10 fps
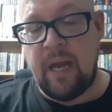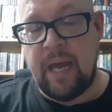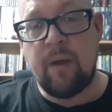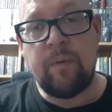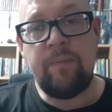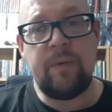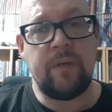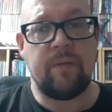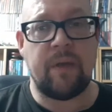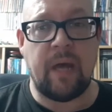an album
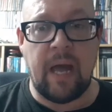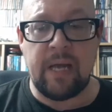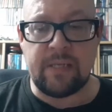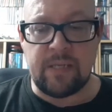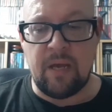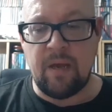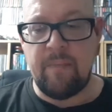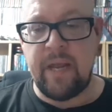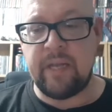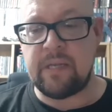that has a, a,
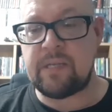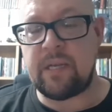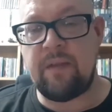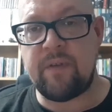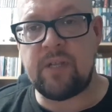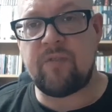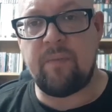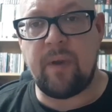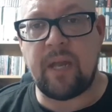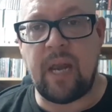meaning and significance
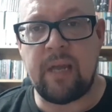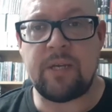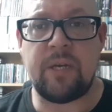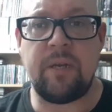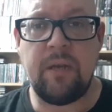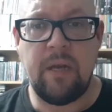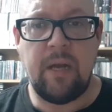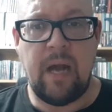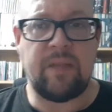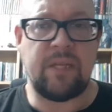from my collection
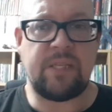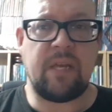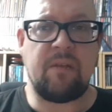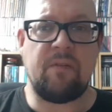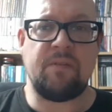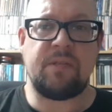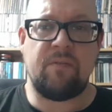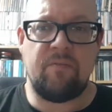and the singles,